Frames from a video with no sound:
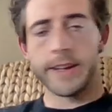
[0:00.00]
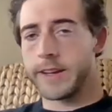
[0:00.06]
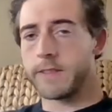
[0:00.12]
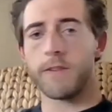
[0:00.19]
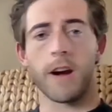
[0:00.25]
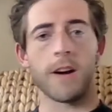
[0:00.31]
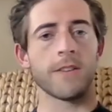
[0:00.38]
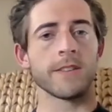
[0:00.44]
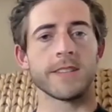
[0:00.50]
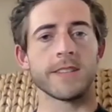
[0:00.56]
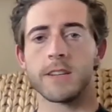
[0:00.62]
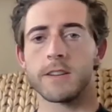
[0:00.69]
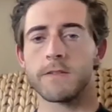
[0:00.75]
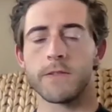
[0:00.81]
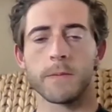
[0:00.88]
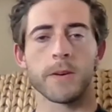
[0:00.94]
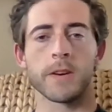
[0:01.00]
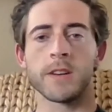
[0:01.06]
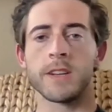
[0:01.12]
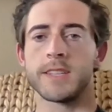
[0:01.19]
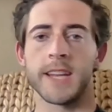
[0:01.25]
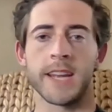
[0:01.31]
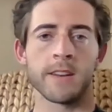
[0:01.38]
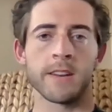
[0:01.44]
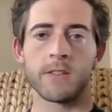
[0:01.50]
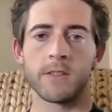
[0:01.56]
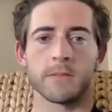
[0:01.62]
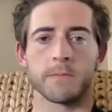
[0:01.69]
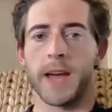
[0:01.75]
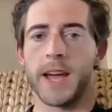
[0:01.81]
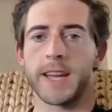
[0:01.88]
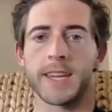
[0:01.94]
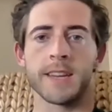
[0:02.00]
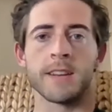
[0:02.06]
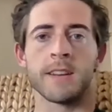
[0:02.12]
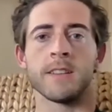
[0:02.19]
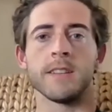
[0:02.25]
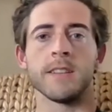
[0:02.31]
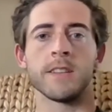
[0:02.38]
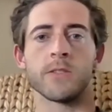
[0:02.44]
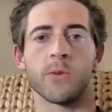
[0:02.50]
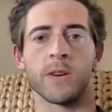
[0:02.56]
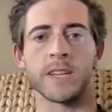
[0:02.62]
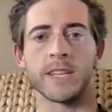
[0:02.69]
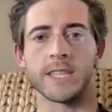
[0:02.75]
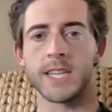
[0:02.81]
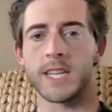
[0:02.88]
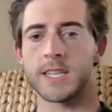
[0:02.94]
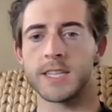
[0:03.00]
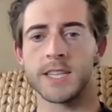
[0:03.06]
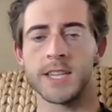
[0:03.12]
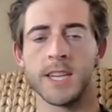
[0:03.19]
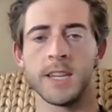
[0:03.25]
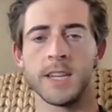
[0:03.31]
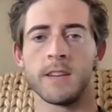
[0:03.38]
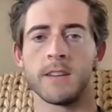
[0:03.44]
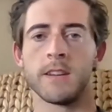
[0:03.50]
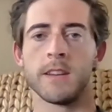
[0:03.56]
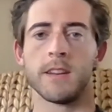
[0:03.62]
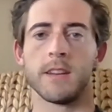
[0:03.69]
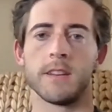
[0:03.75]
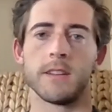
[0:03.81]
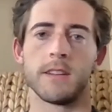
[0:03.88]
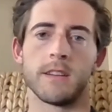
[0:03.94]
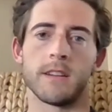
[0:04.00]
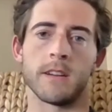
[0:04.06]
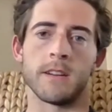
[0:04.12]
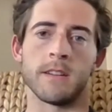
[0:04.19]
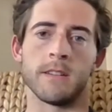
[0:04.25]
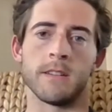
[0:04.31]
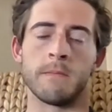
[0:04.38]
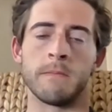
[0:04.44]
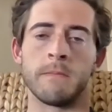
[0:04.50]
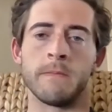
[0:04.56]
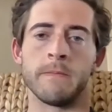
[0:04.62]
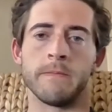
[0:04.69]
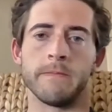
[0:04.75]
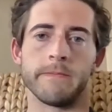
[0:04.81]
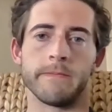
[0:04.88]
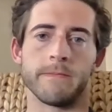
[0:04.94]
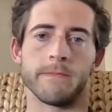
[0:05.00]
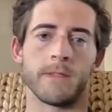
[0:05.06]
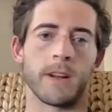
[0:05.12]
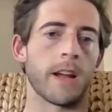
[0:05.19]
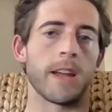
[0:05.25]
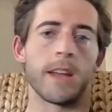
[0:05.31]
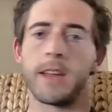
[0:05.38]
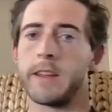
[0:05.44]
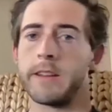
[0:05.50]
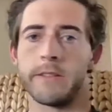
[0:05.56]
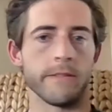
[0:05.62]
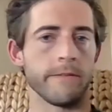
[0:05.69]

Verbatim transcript: had volunteered for Bernie Sanders back in, in twenty sixteen. Um, I